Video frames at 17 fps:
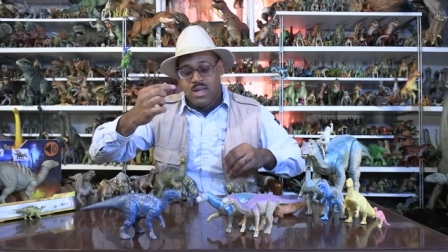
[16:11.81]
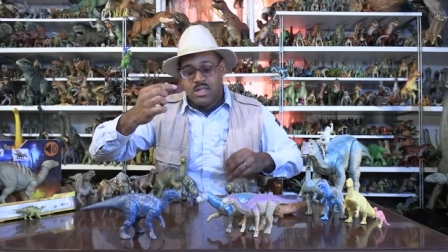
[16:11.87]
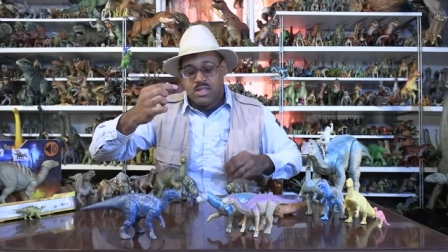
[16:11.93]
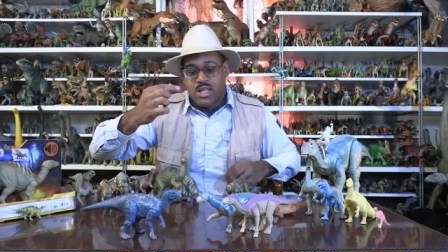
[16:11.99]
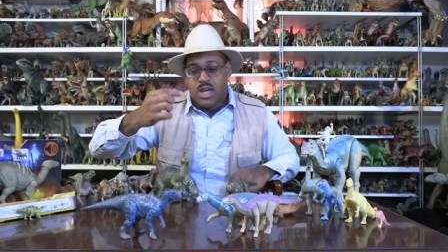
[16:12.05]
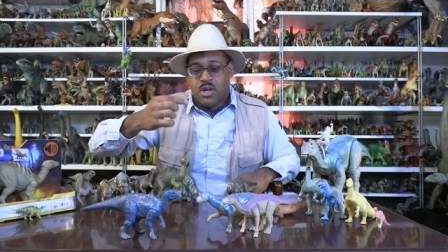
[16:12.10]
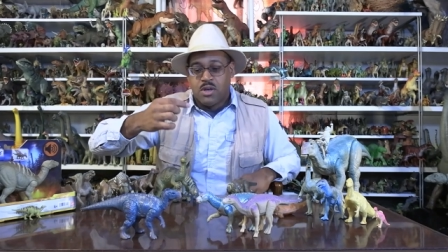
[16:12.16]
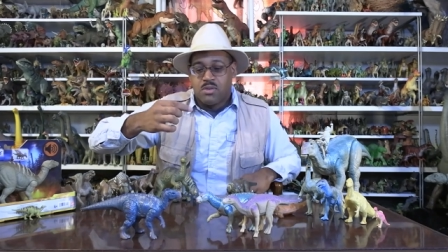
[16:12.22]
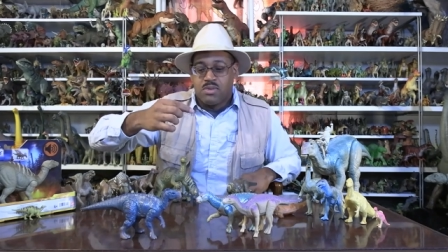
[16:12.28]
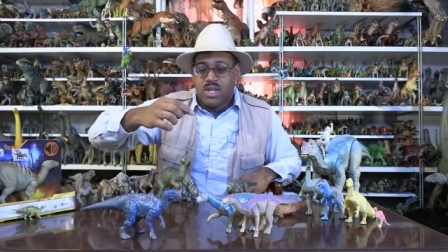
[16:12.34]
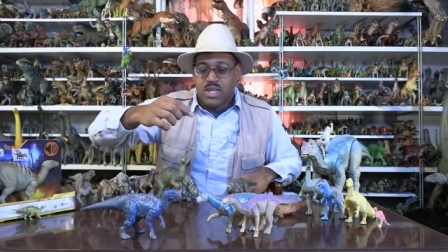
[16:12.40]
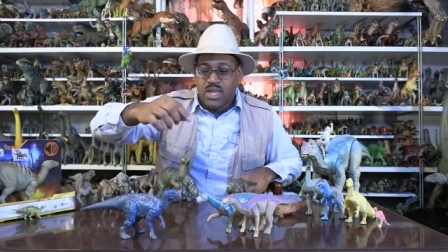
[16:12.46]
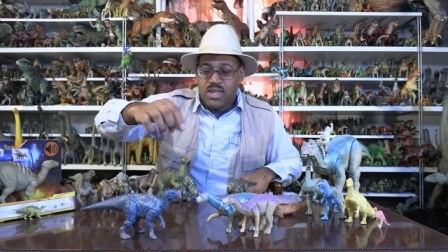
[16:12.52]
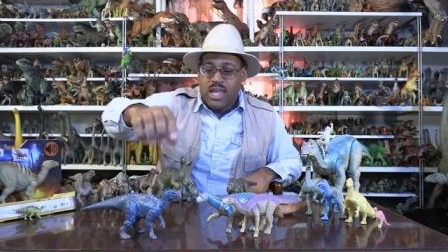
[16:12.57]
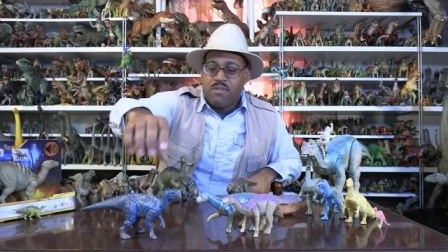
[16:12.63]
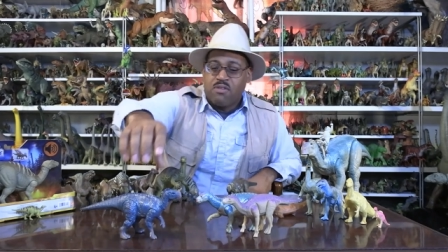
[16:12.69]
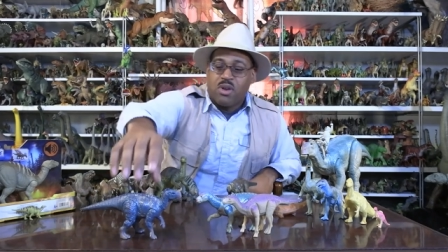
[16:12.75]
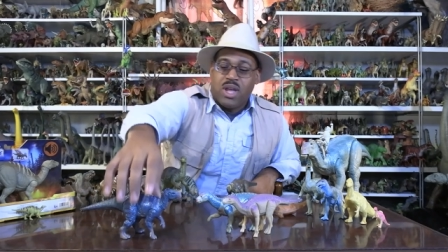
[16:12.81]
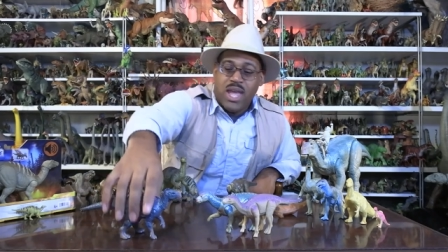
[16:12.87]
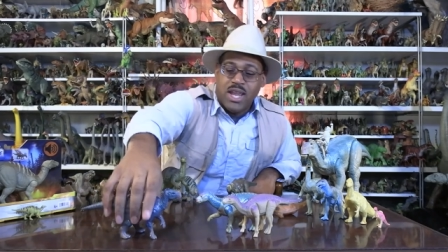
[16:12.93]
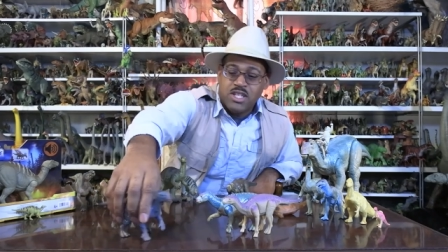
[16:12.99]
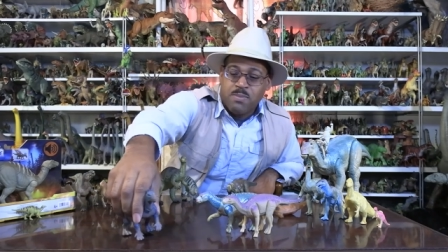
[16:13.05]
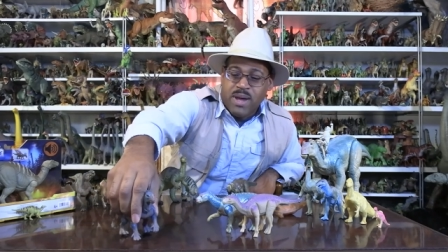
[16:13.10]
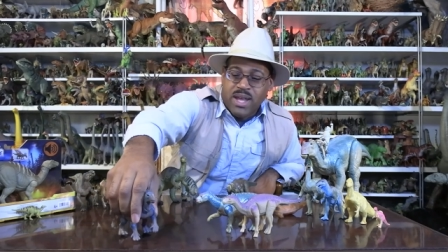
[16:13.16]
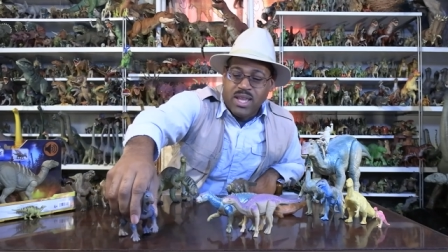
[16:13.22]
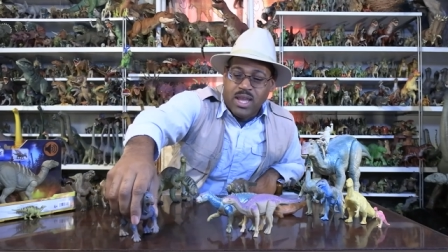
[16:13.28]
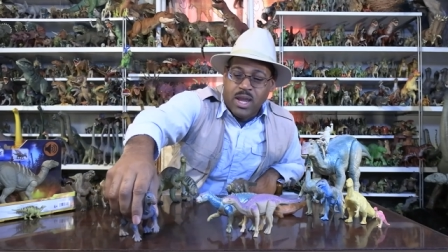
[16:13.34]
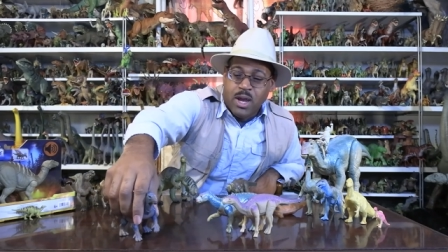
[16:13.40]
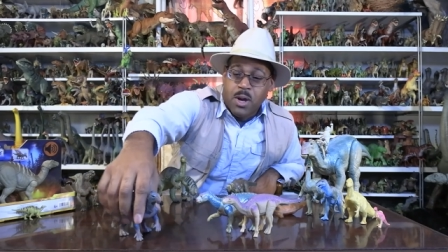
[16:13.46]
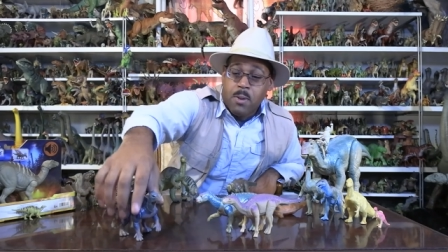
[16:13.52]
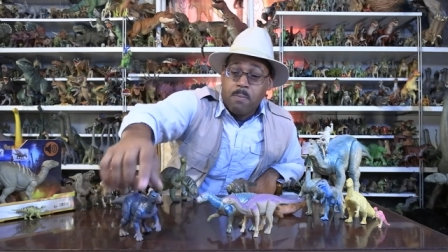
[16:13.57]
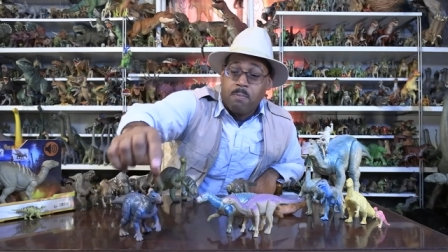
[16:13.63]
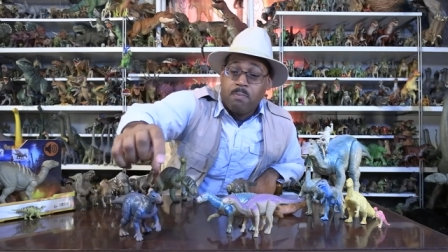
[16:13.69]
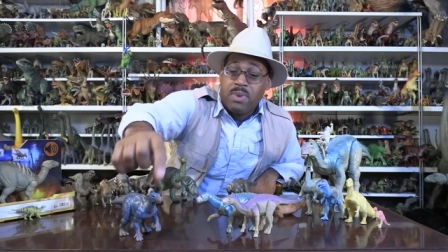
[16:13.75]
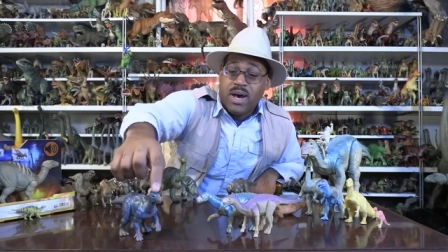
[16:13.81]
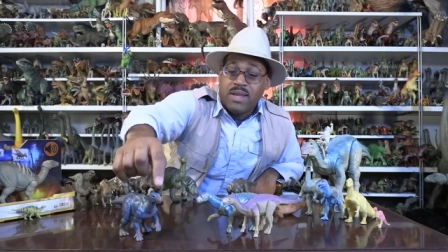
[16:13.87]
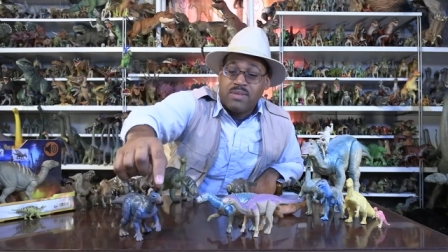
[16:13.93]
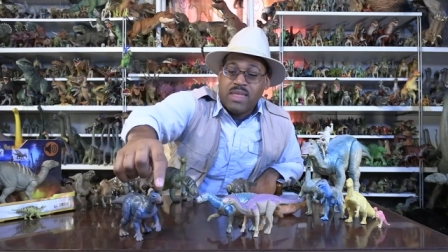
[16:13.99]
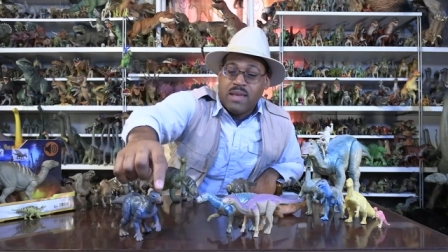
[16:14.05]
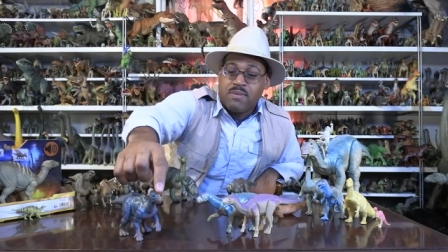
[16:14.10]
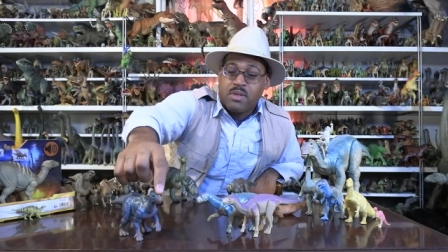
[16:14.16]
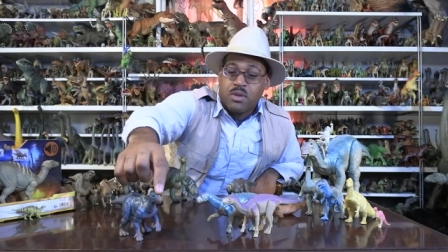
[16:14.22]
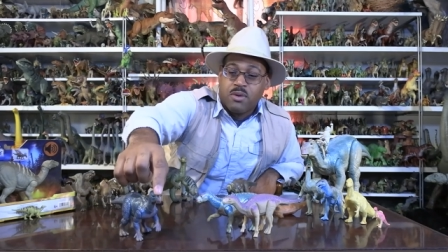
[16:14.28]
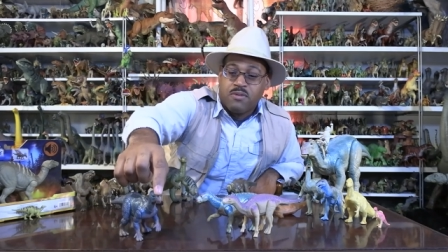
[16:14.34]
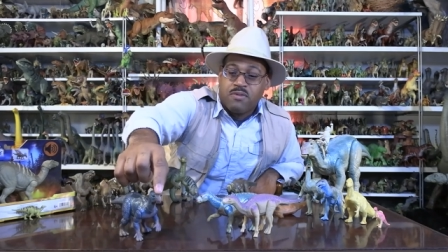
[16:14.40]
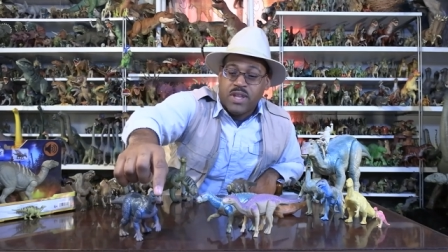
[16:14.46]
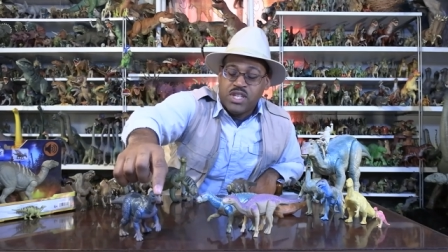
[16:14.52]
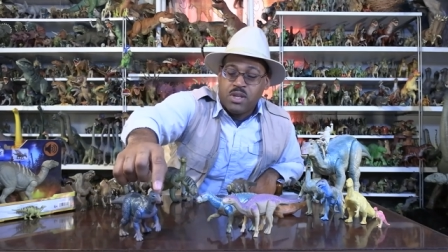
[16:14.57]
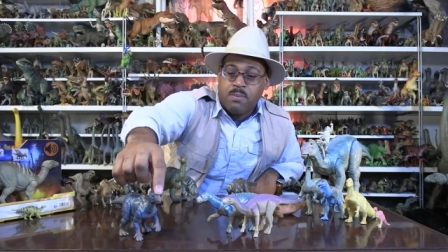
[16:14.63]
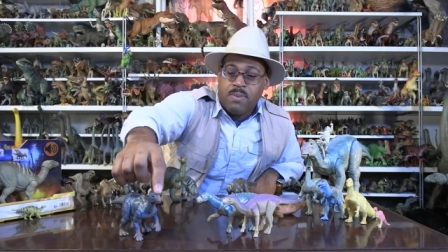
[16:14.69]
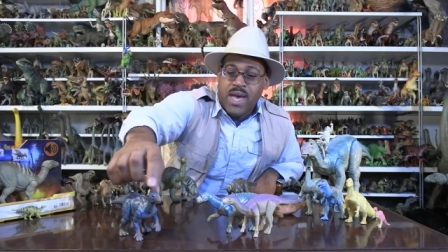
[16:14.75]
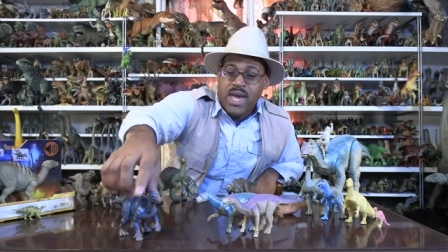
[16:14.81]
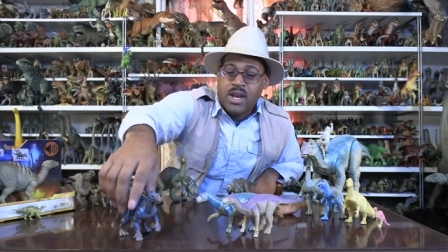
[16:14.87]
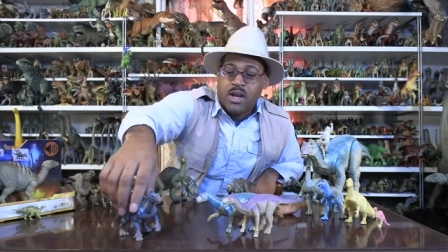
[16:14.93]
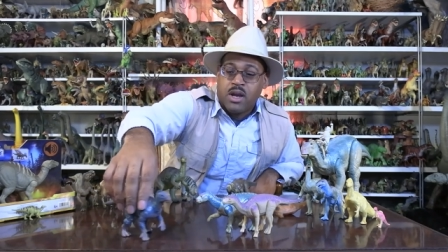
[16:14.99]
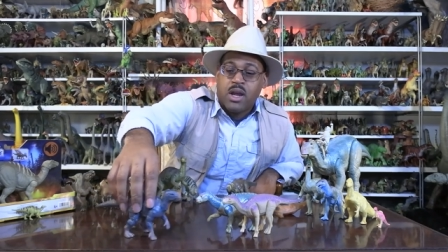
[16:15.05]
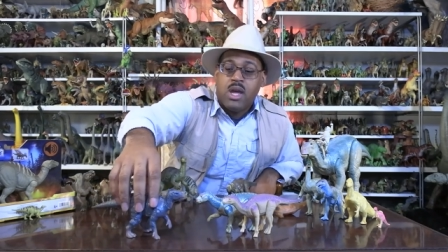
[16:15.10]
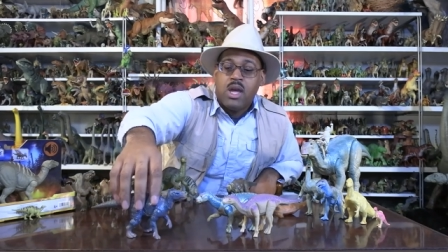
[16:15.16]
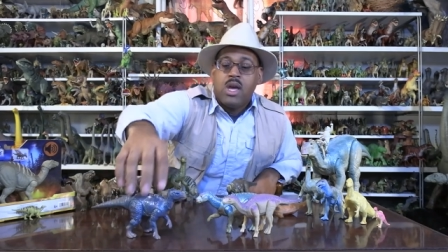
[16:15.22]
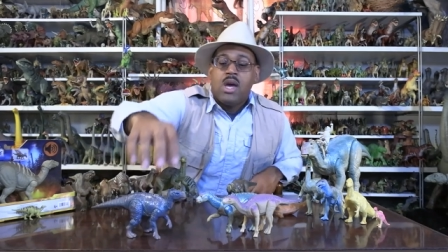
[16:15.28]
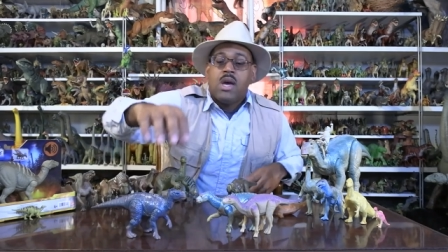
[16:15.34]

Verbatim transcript: Now, again, they have their hand spike here, but they have this little fleshy pad here.